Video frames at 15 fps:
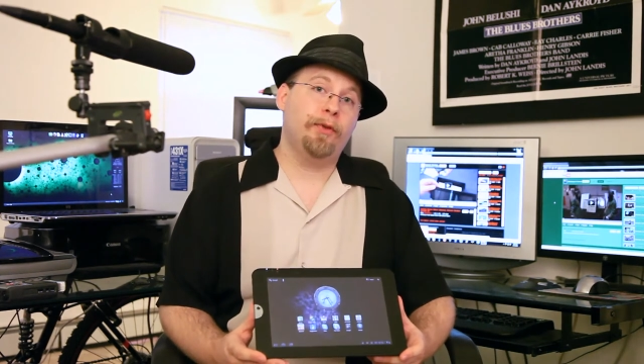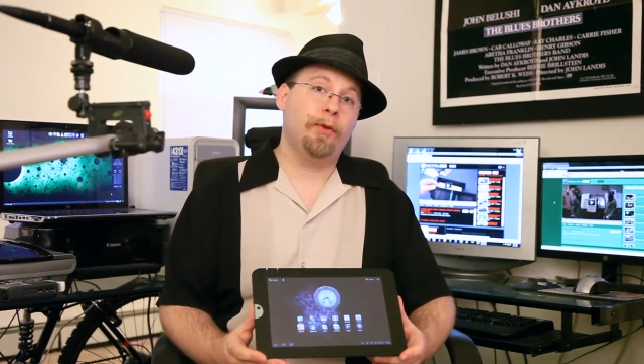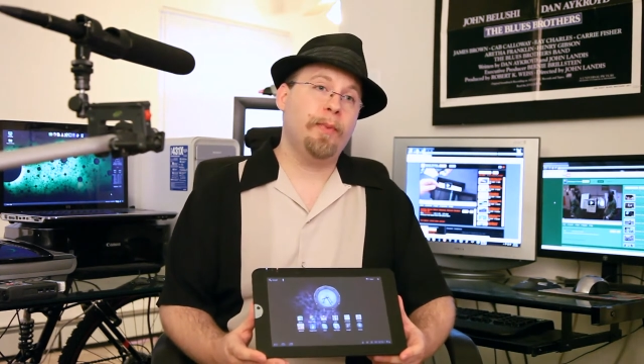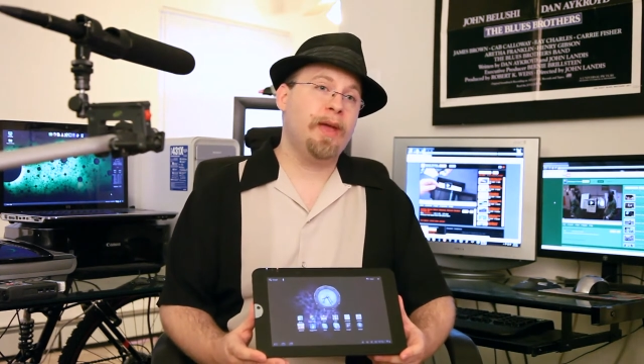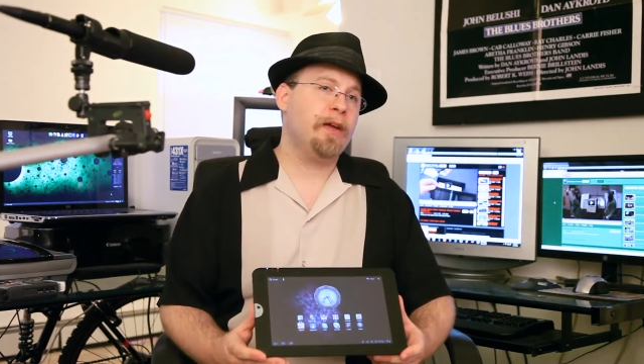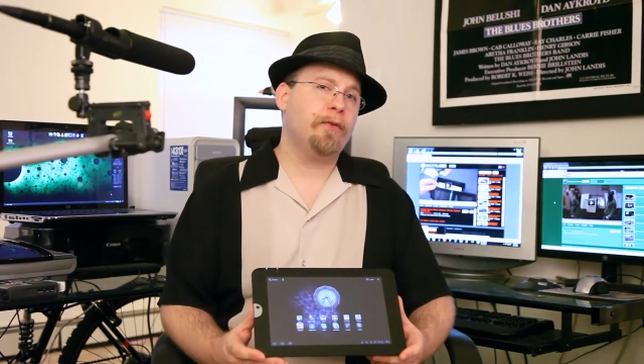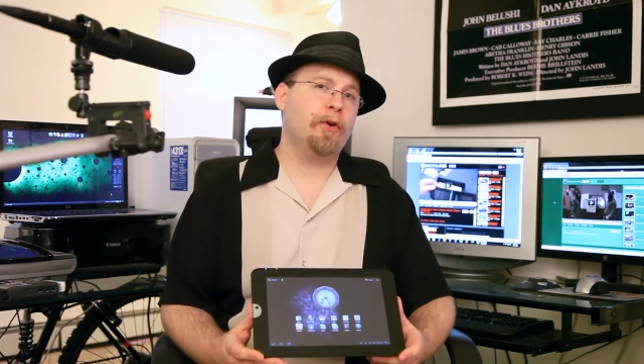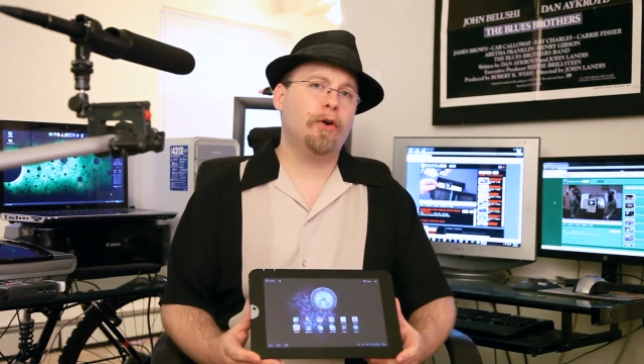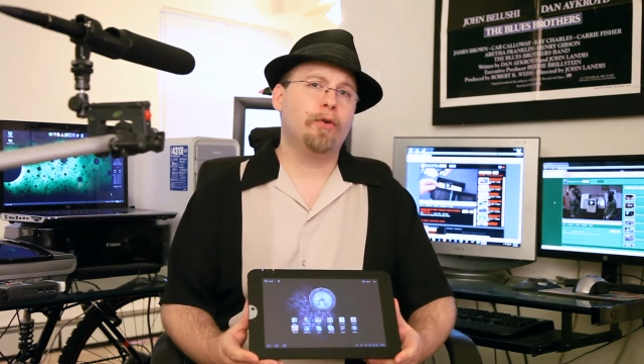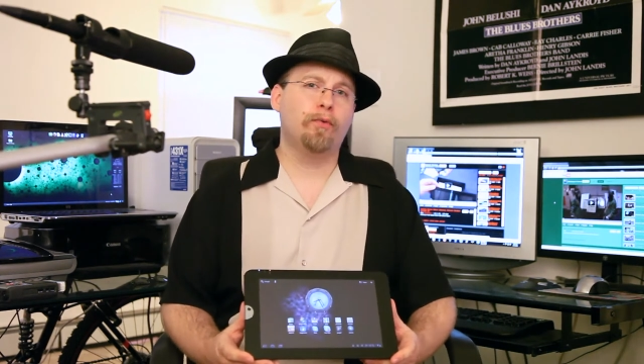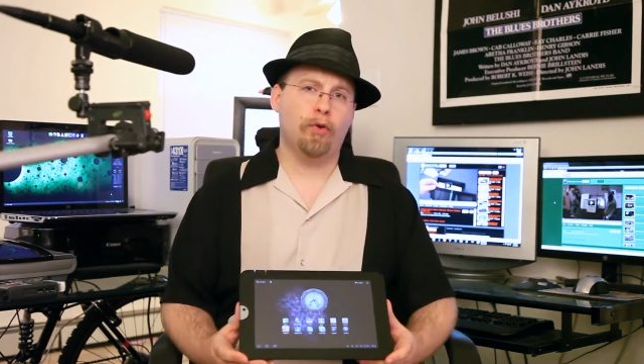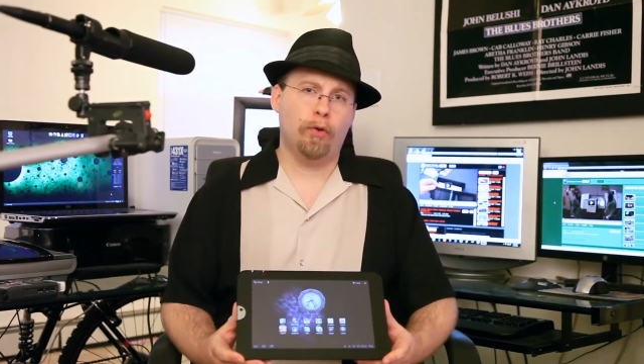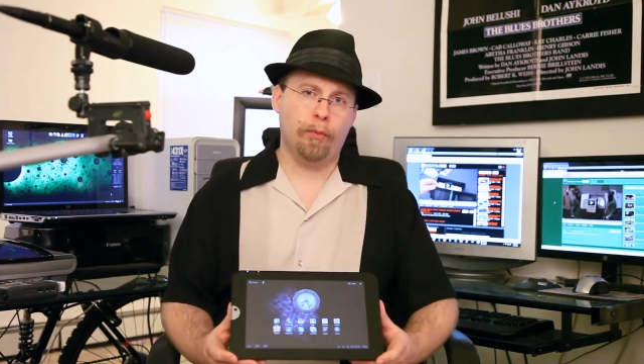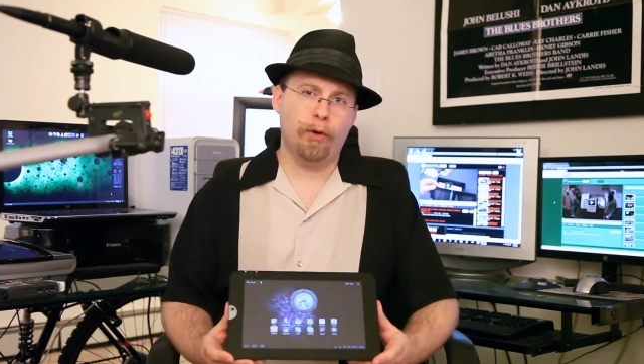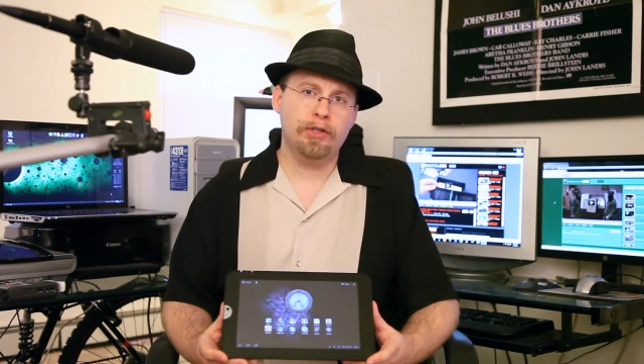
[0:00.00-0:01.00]
you may have heard
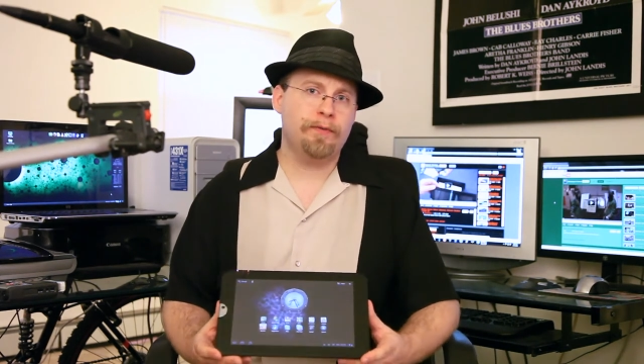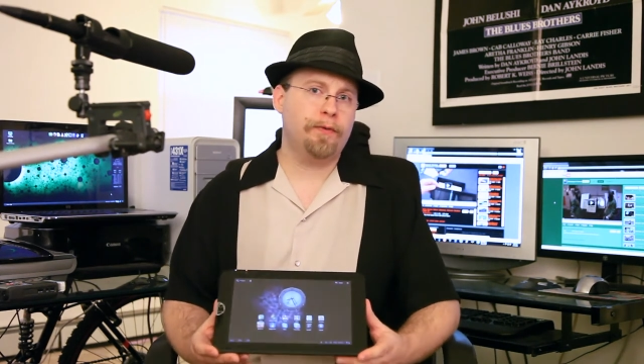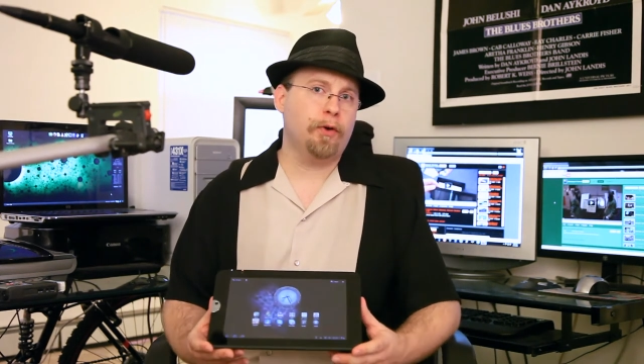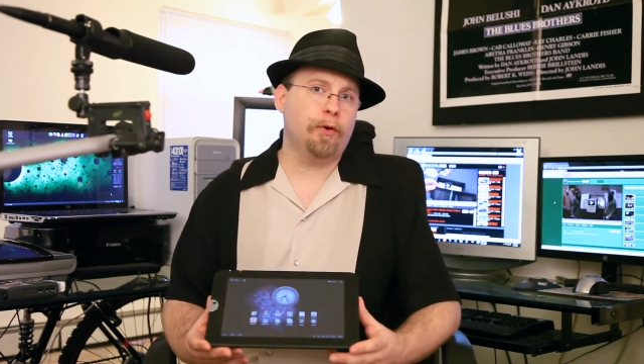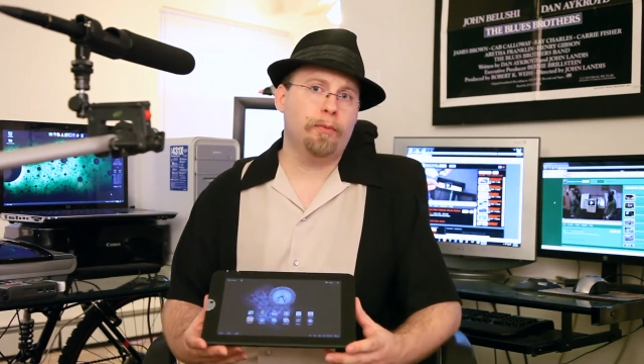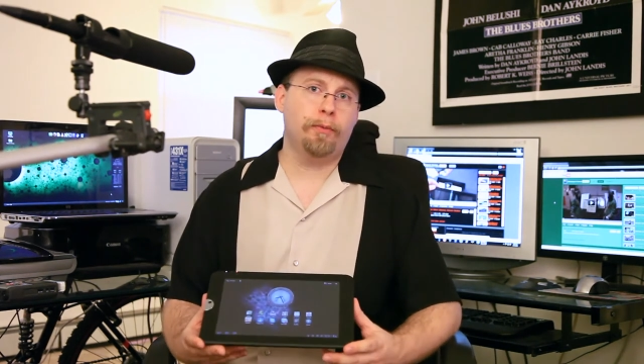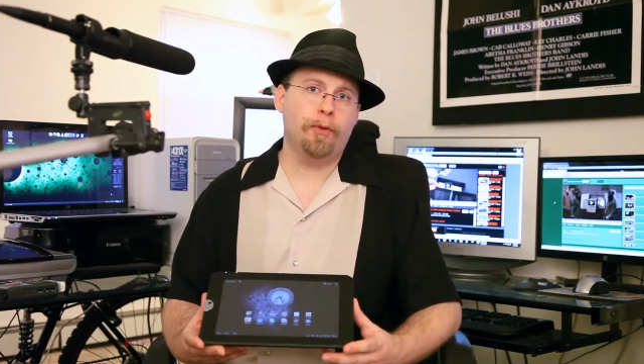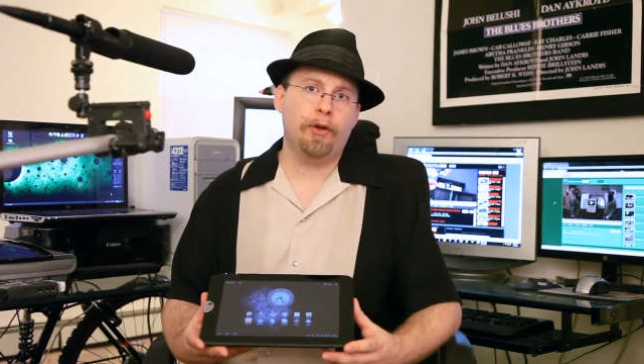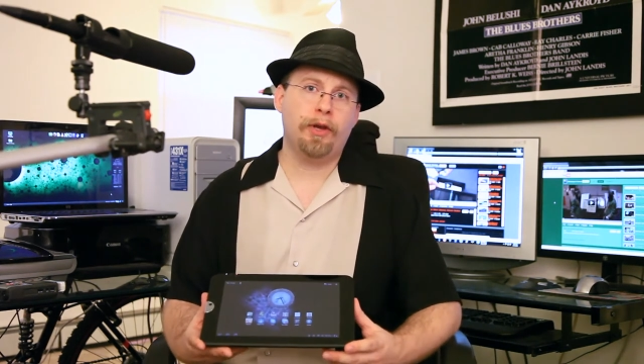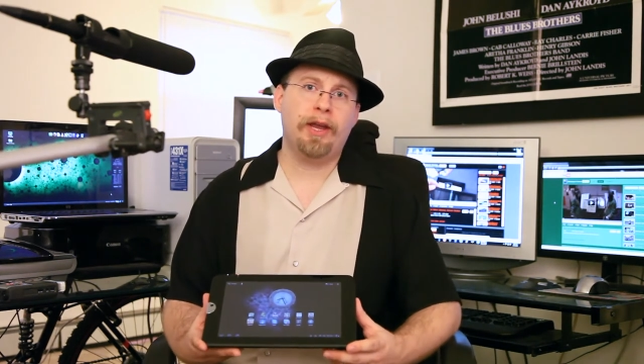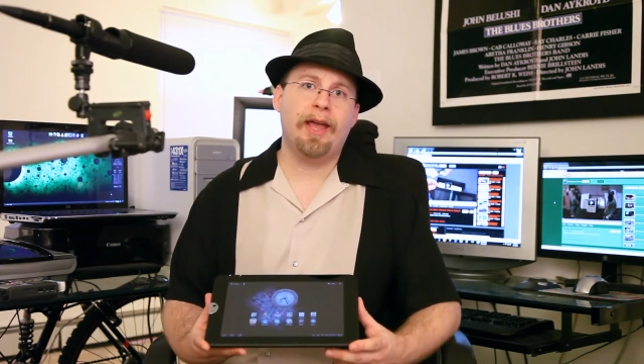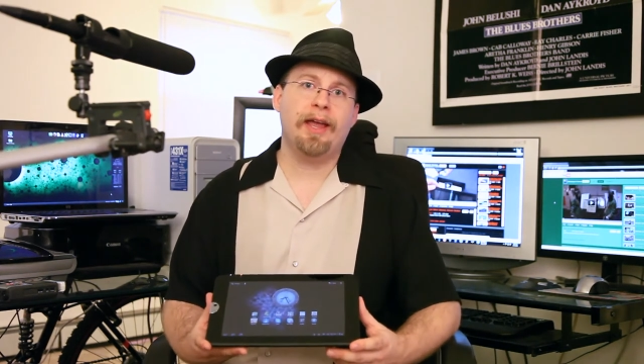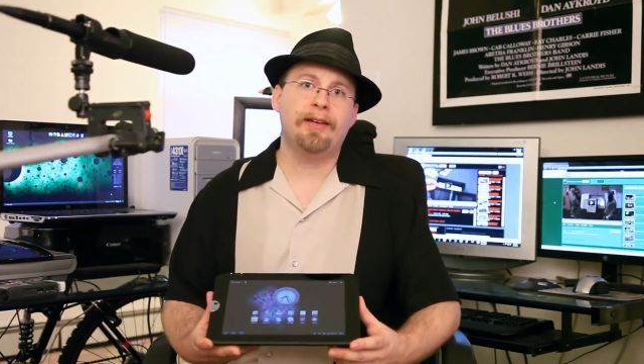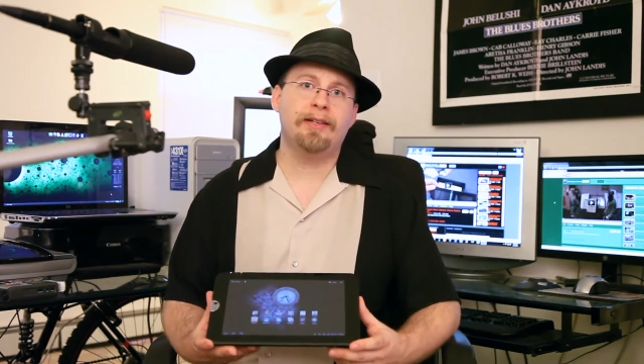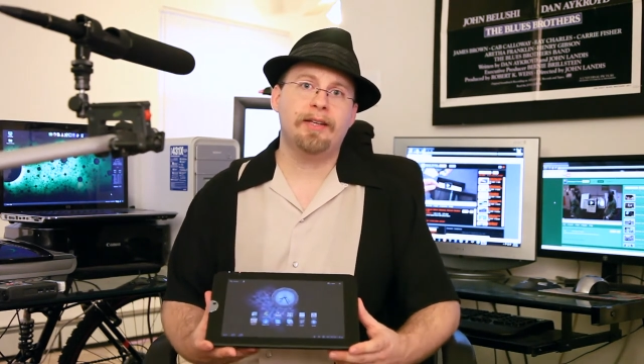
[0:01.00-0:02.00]
rumors if you're
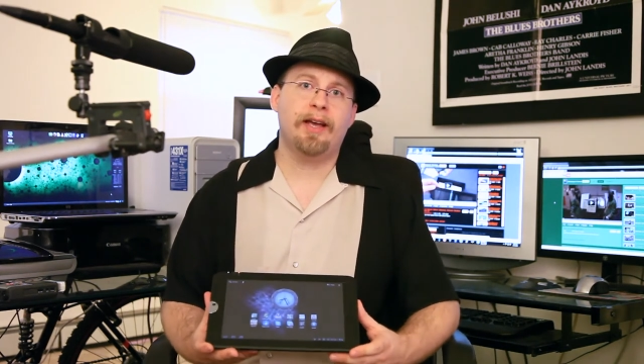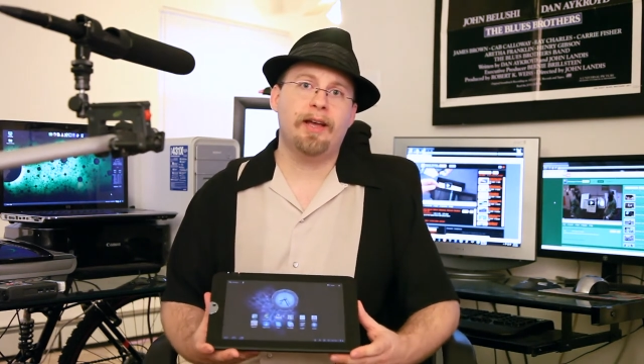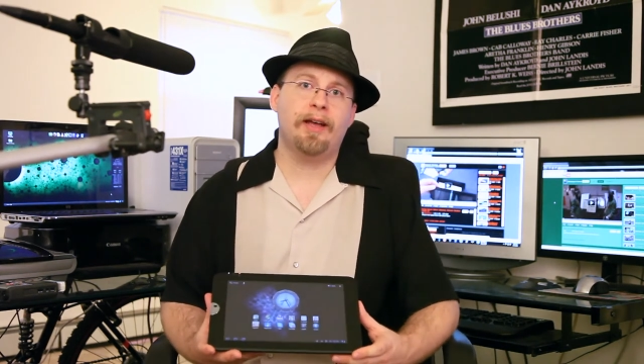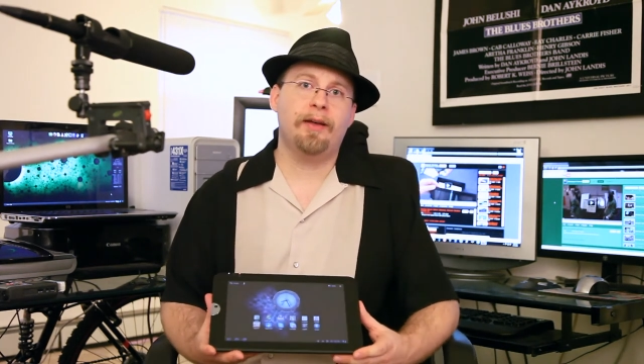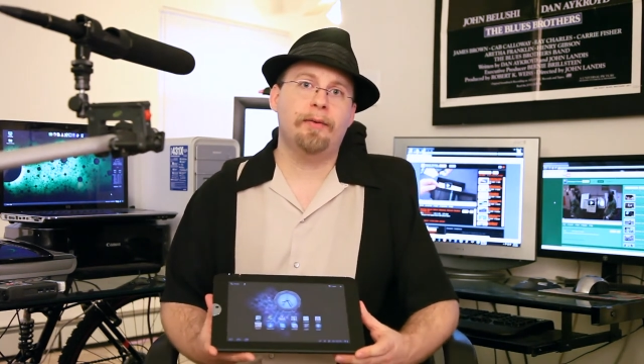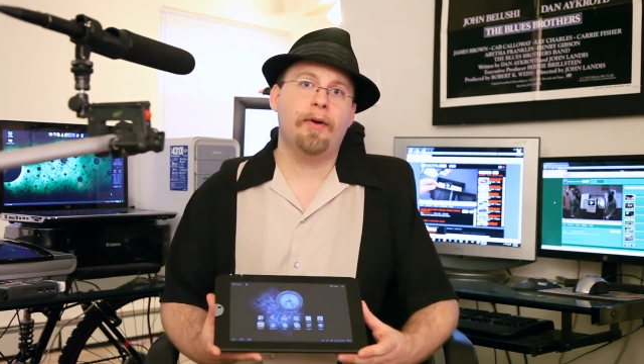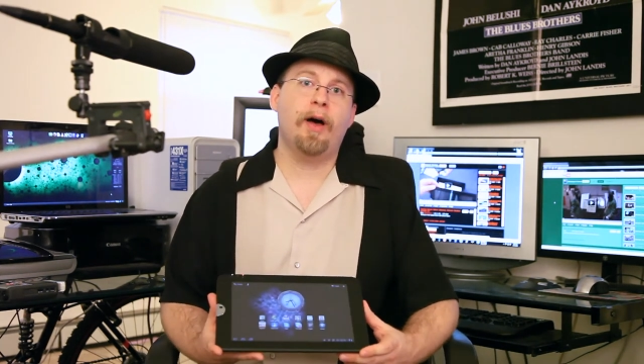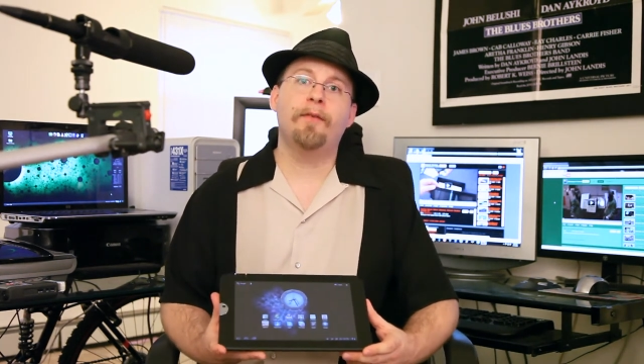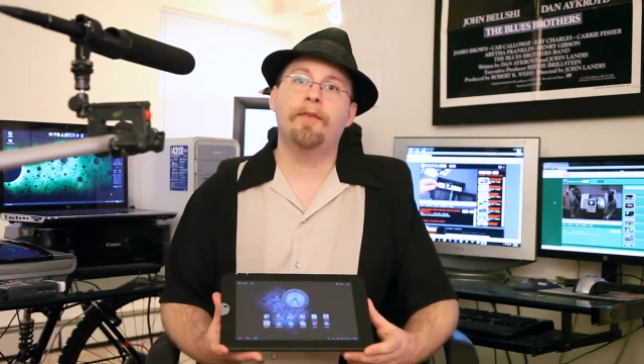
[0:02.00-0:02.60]
looking at uh,